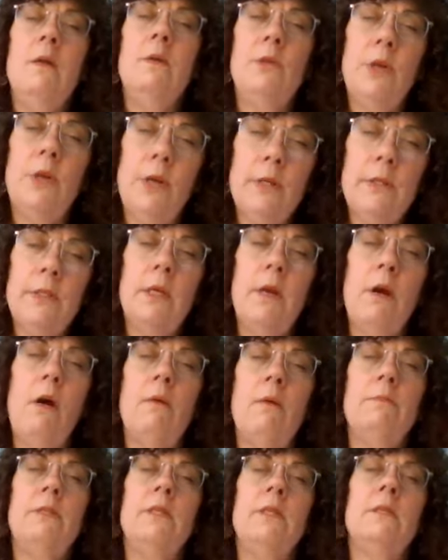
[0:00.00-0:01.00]
nursing
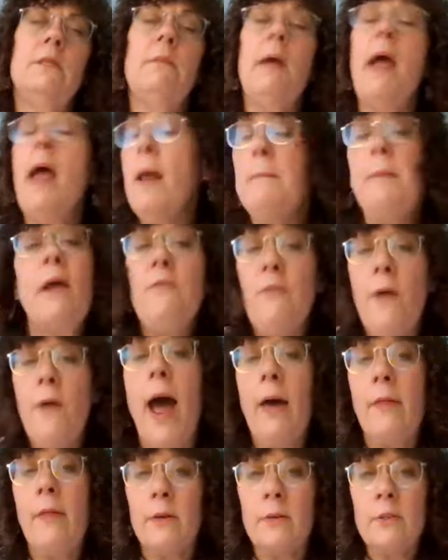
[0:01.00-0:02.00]
home system, and my
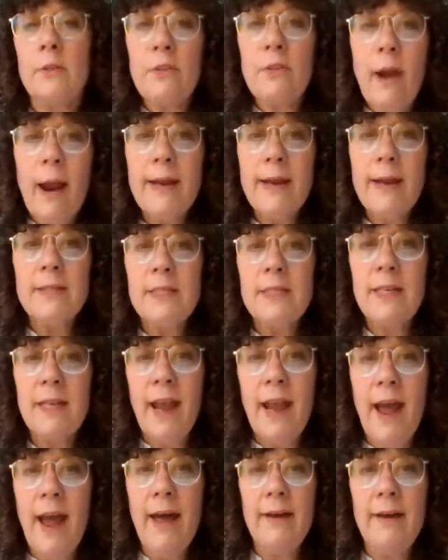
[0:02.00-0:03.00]
father, trying to
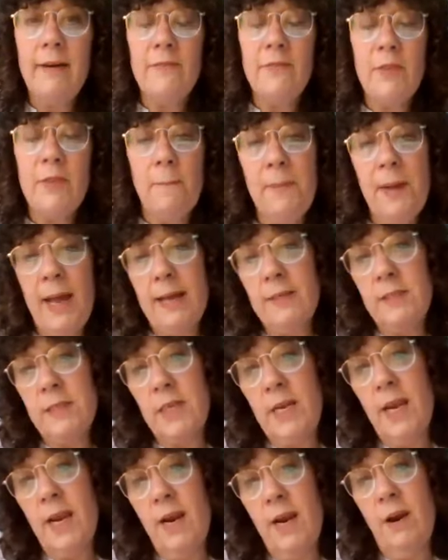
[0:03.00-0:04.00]
get the
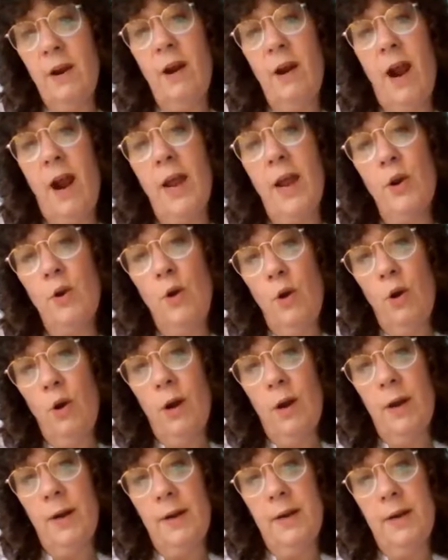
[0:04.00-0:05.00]
best care I
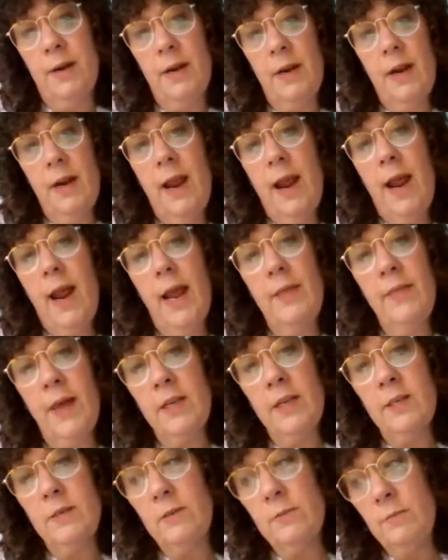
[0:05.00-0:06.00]
could and
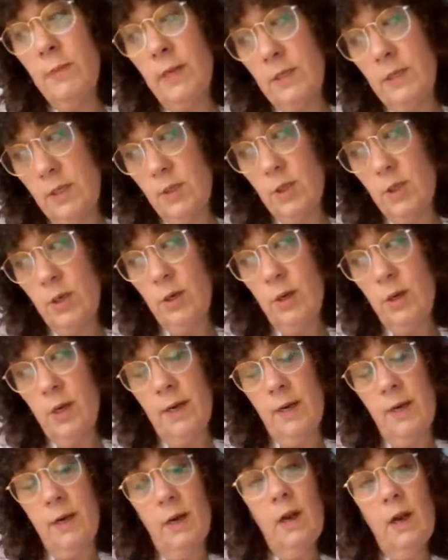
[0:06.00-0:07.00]
that my sister
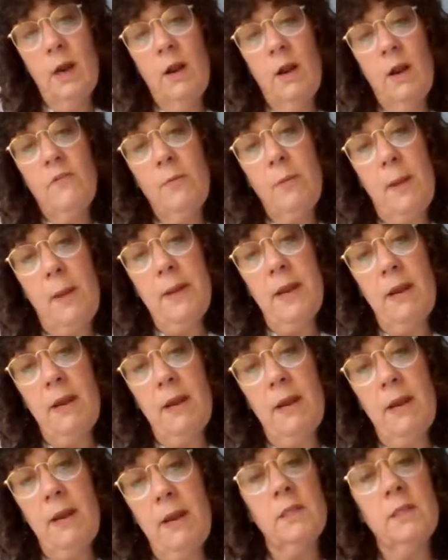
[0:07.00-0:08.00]
could for my
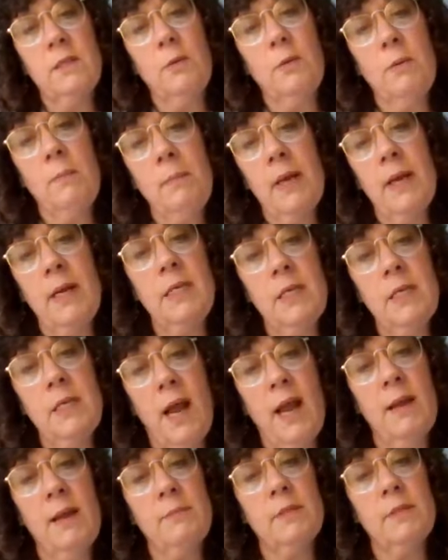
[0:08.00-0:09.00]
parents, that there were many
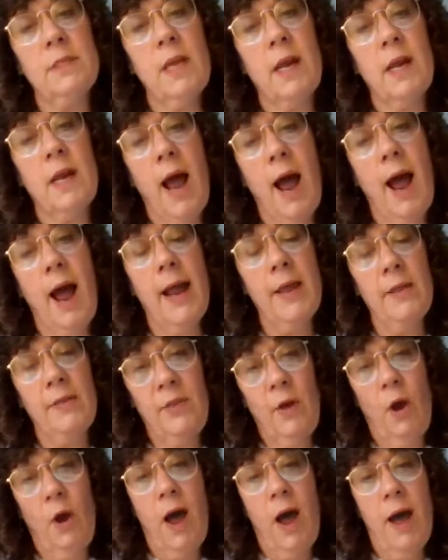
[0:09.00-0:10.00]
times that I
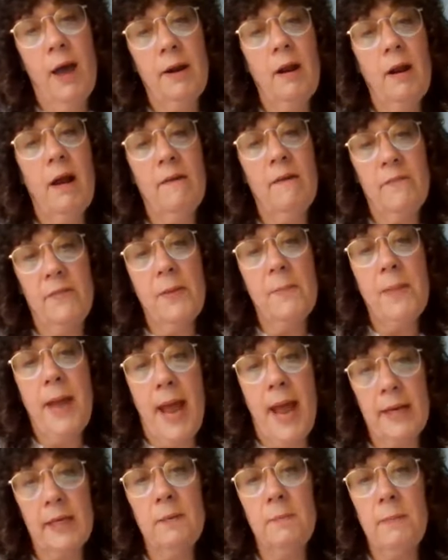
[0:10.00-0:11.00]
thought of the
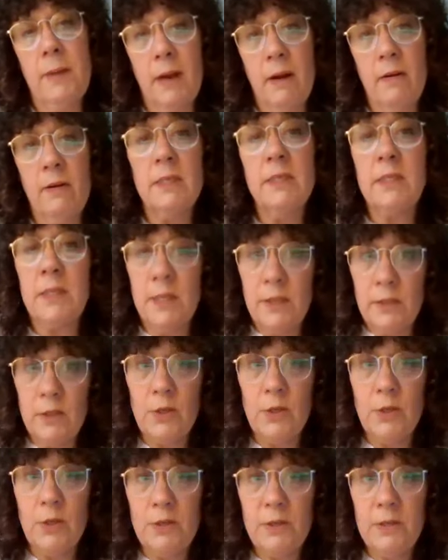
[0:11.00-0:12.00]
McNamara
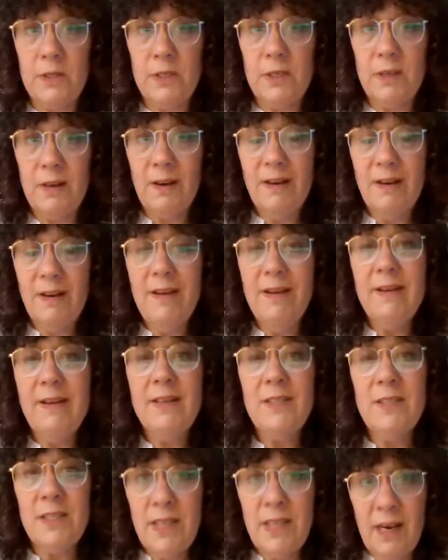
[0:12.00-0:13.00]
sisters
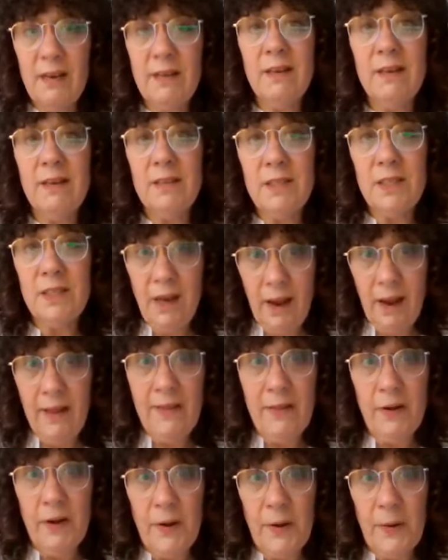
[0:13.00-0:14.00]
standing
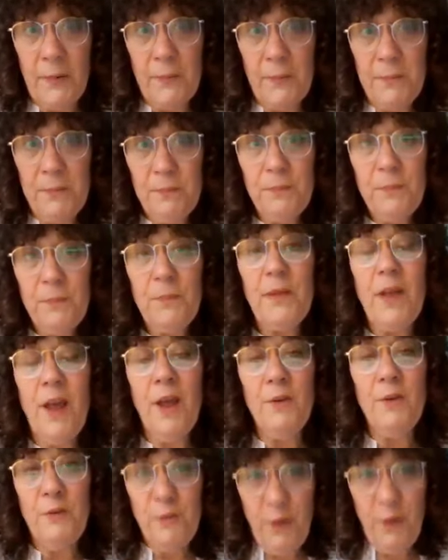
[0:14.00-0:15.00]
together
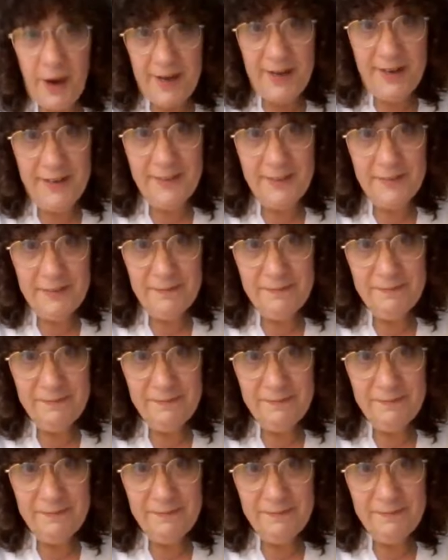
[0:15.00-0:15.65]
and fighting.